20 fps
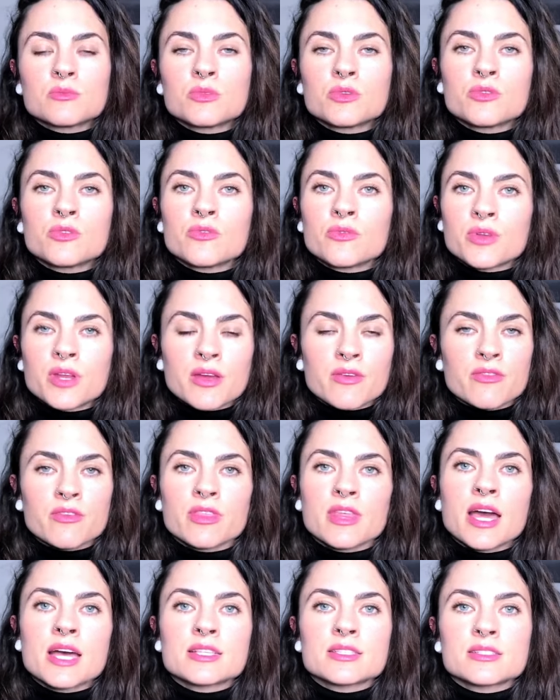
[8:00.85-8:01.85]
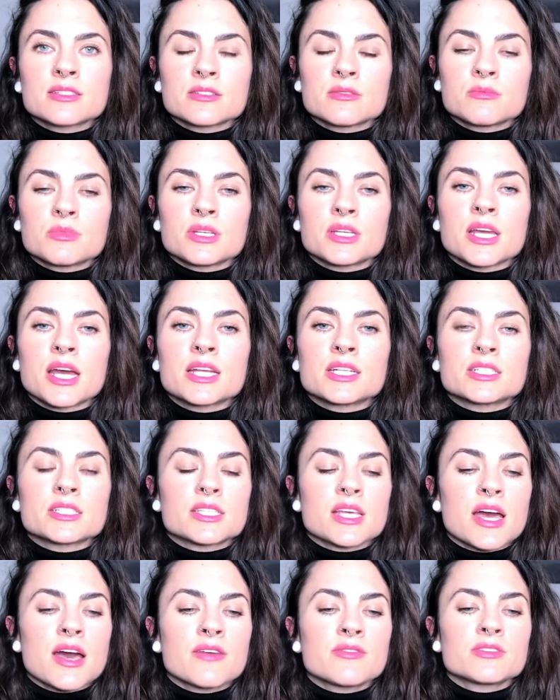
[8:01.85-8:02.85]
move, whatever that's going to be. I
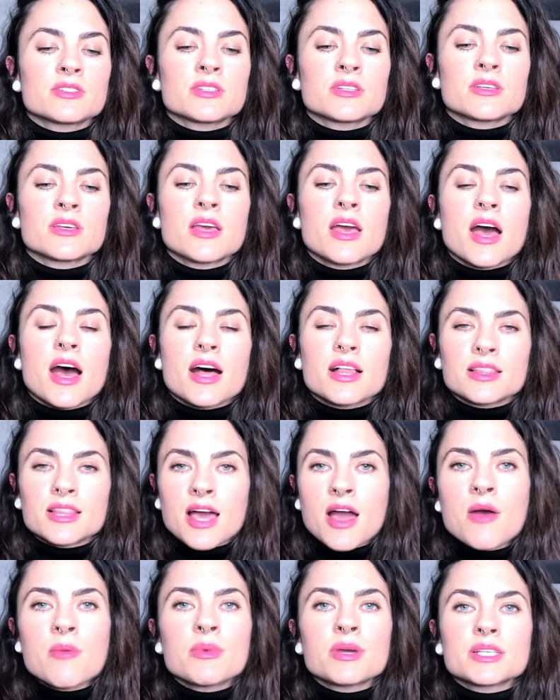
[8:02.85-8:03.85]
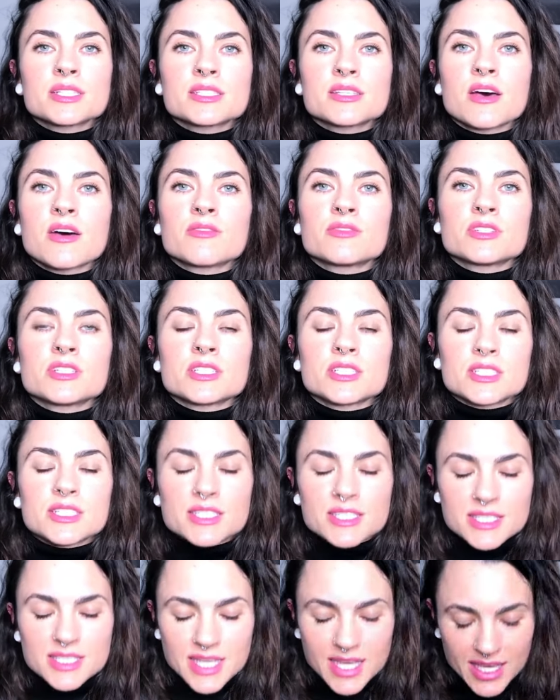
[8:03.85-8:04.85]
just have to allow myself to just
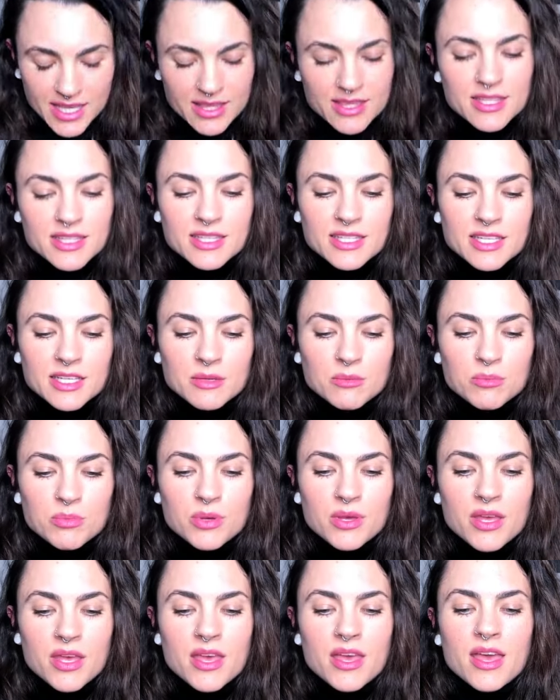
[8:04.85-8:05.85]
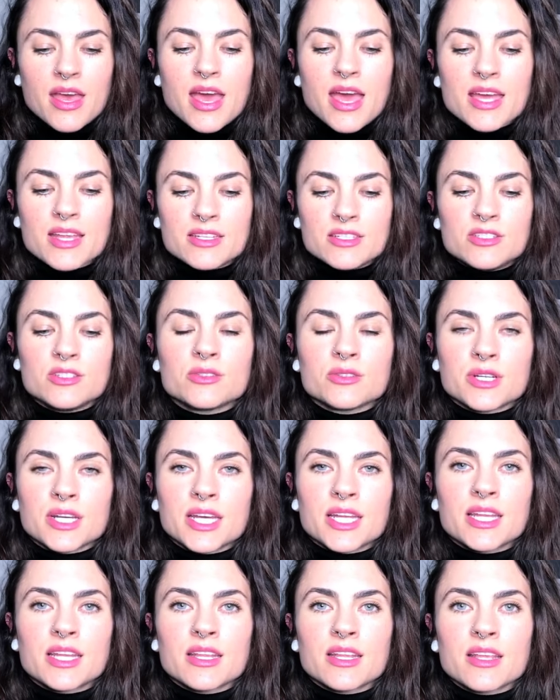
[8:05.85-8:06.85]
take the leap and do
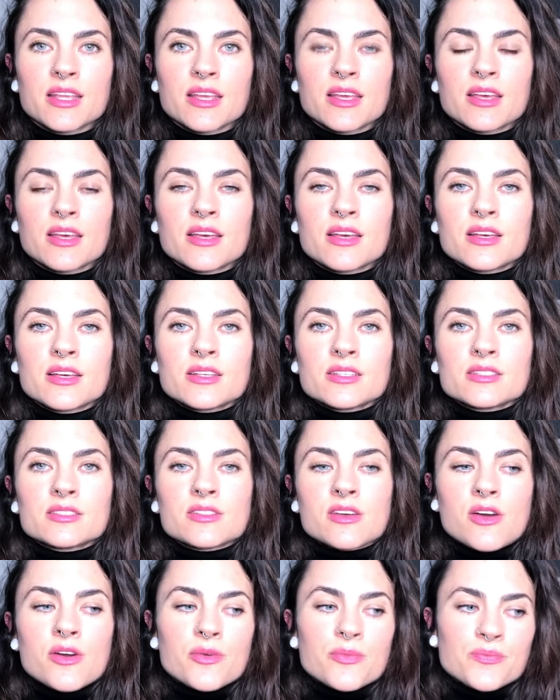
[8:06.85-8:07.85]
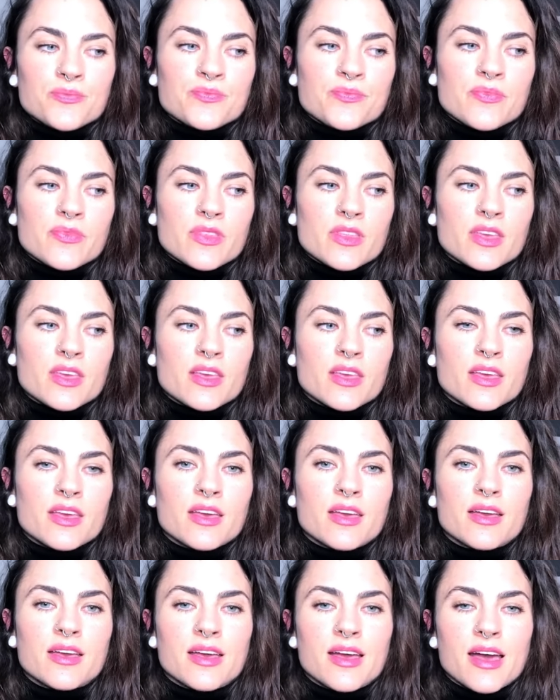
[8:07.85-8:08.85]
it. So
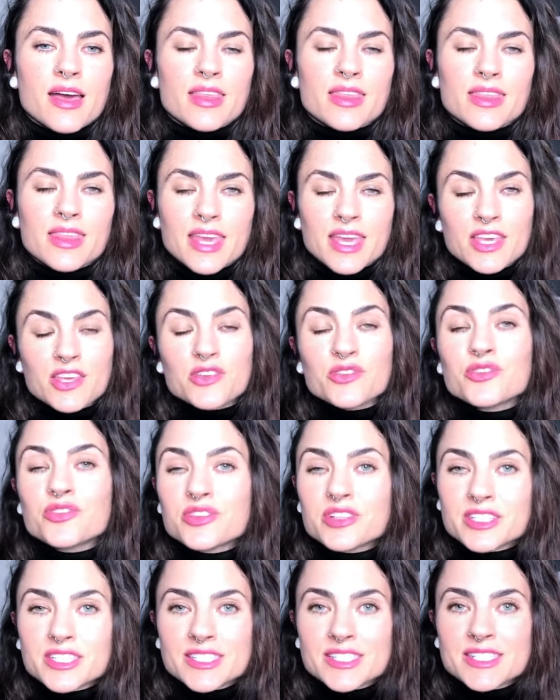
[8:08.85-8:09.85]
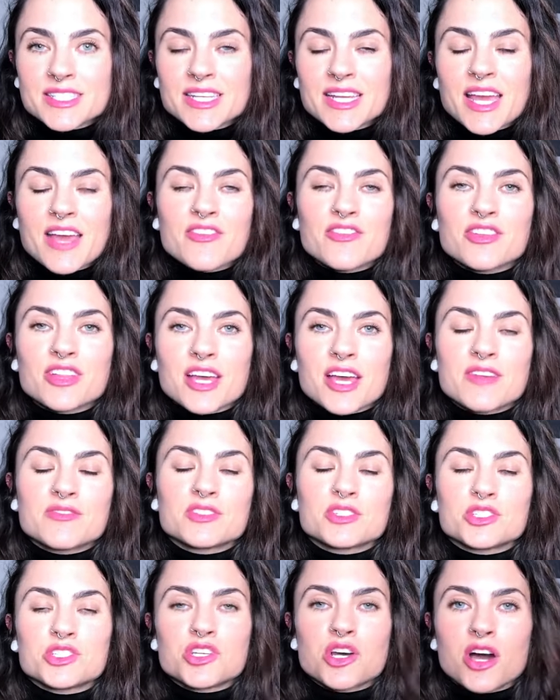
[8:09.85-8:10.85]
thank you for listening. I feel like I've
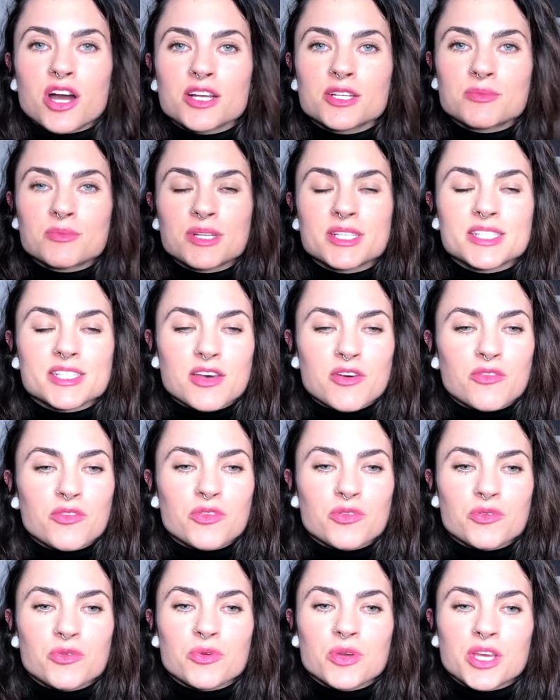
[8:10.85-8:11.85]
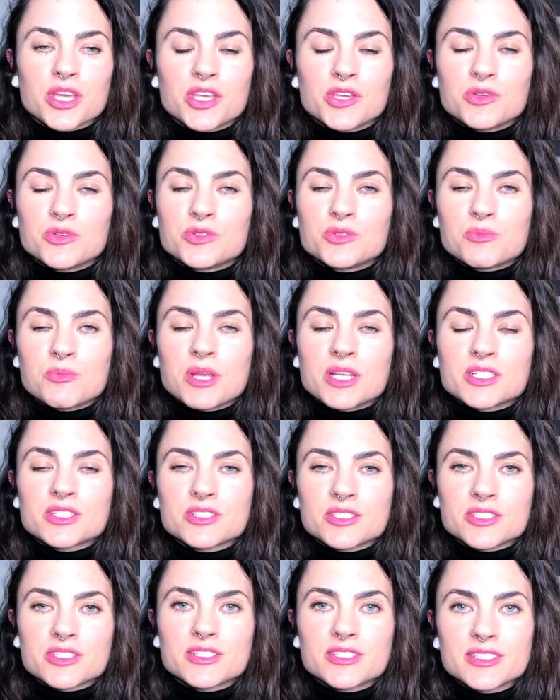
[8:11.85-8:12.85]
just talked myself through a huge
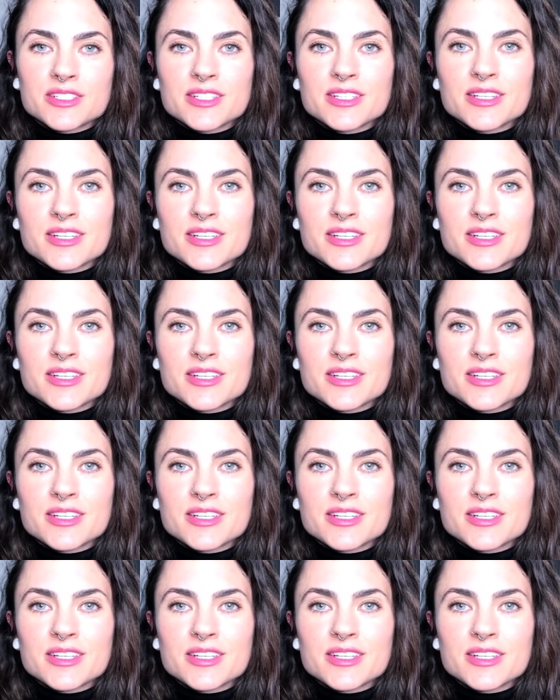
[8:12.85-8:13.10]
mental